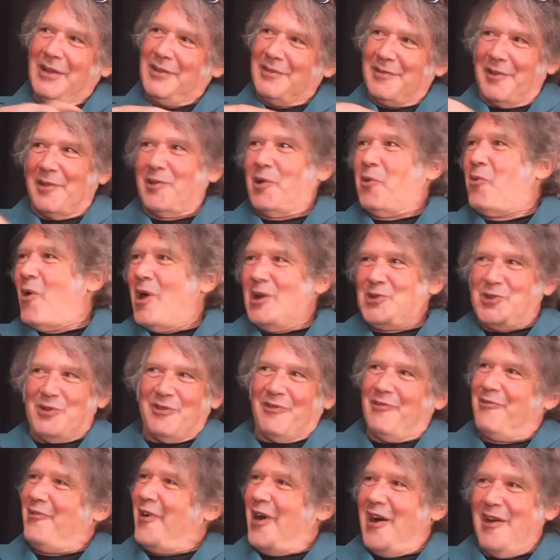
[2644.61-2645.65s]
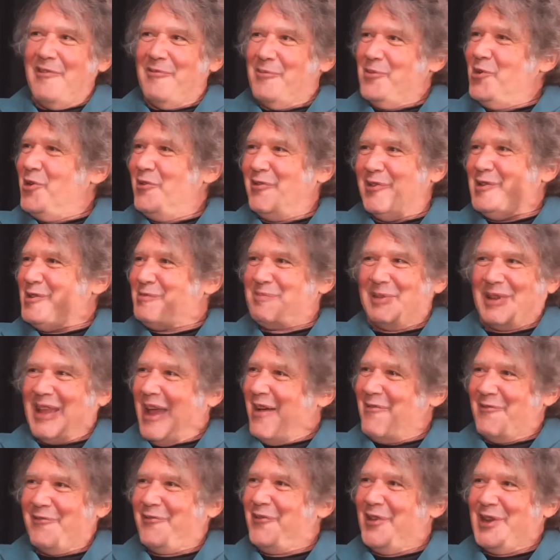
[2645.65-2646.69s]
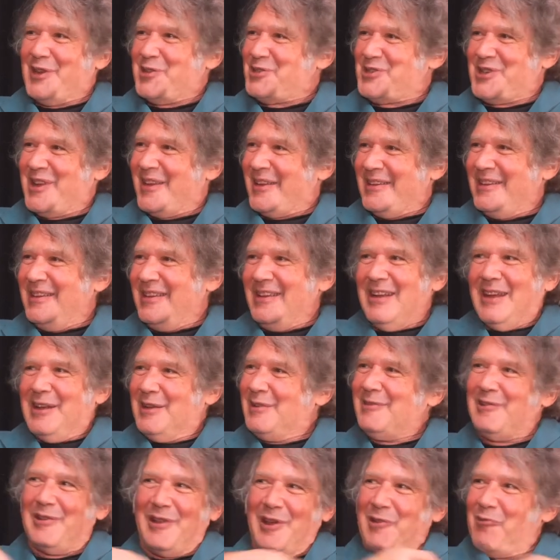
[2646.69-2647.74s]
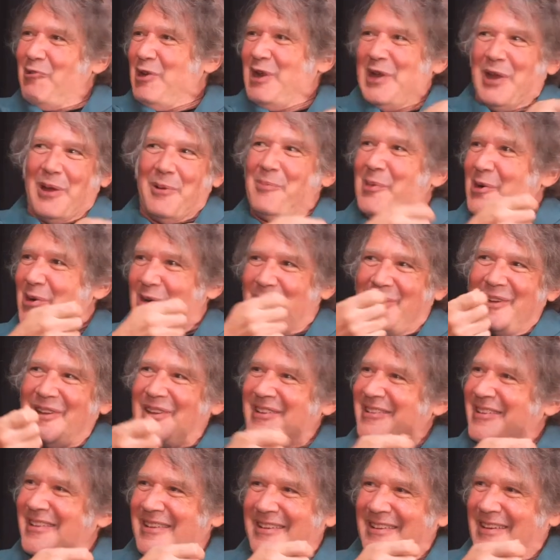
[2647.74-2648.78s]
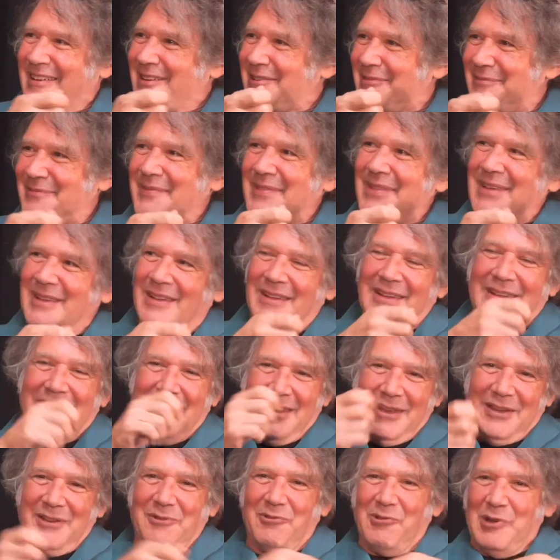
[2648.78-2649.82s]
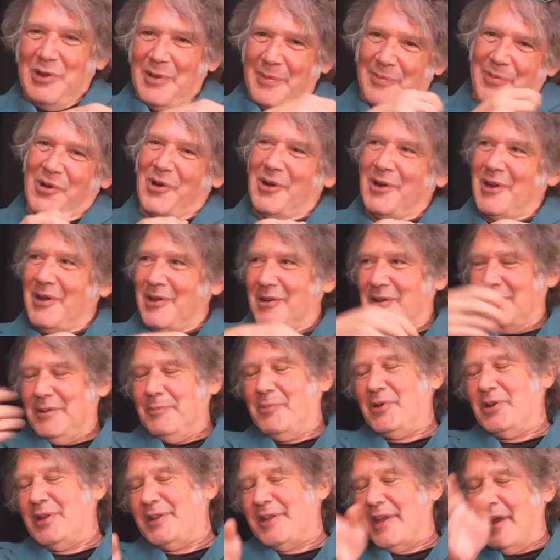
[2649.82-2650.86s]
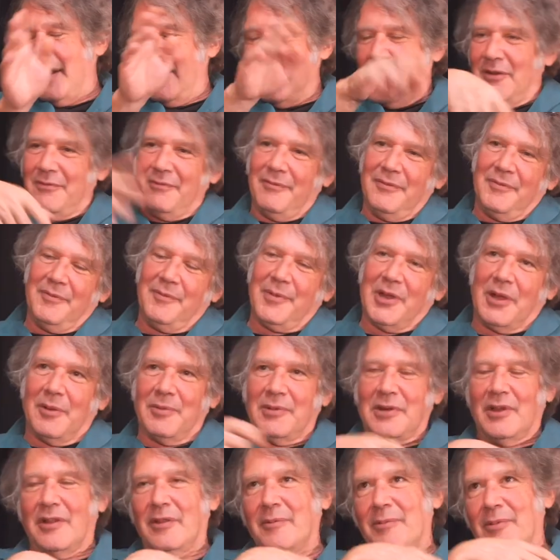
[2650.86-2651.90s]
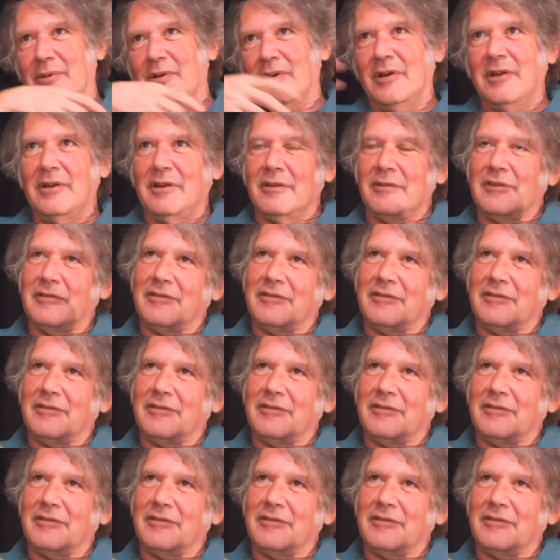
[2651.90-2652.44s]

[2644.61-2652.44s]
So they're watching five movies, but they haven't finished any. It's like mm-hmm. reading a book, you know? Mm-hmm. You read a book, you put it down, pick up another book.